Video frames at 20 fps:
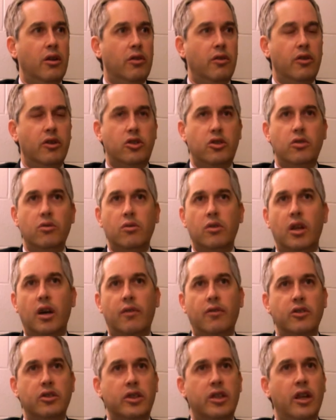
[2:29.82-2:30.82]
the two
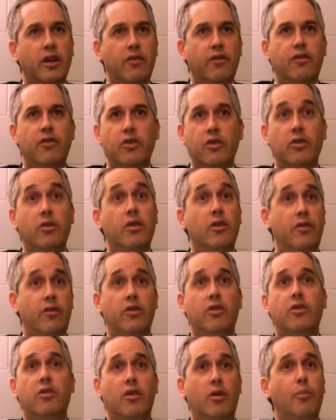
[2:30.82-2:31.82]
lovers get further and
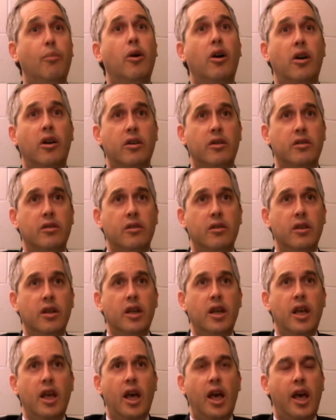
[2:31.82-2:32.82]
further apart.
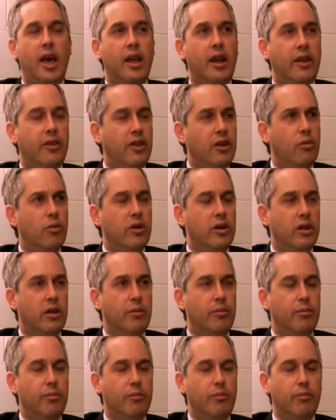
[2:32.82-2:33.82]
And I think one of
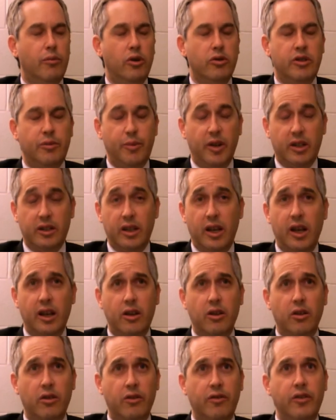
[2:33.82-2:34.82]
the most
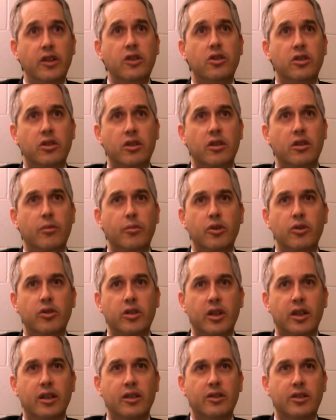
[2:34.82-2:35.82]
spectacular features of the
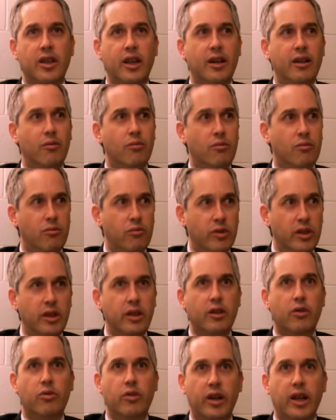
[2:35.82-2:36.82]
music is that it
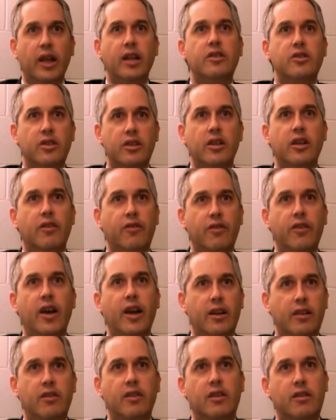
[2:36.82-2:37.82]
really creates the
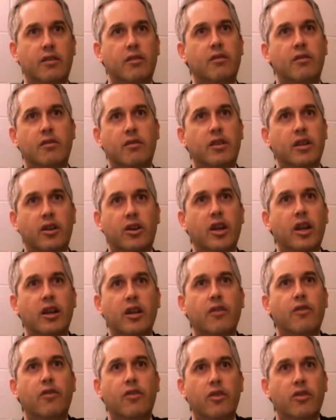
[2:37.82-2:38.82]
effect that they're
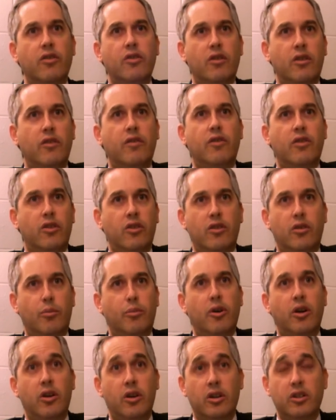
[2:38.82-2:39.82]
getting further and further
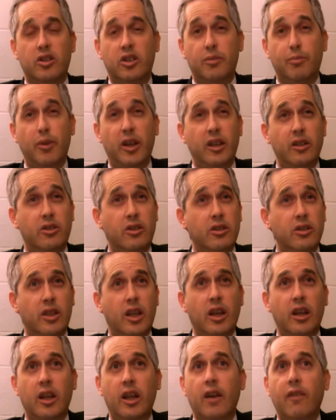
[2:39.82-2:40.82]
apart and space is
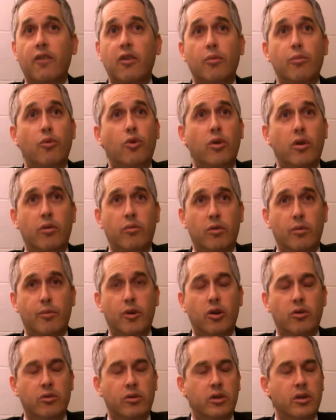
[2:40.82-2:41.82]
getting ever more
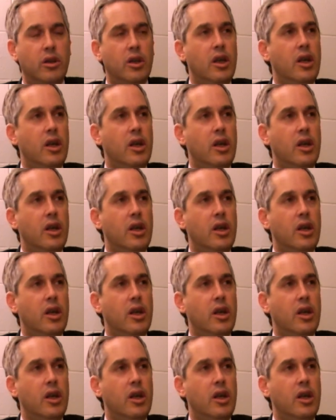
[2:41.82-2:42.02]
remote.